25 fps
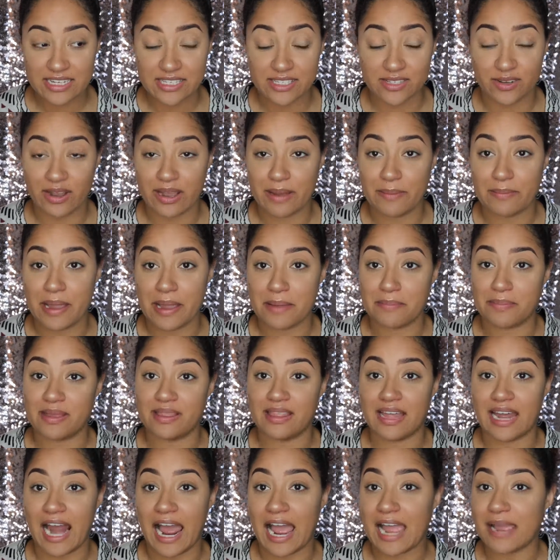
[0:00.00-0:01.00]
so it might be
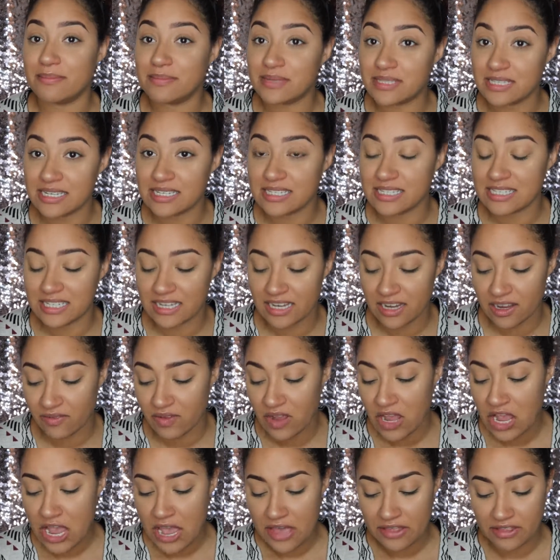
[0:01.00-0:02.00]
that I'm sensitive.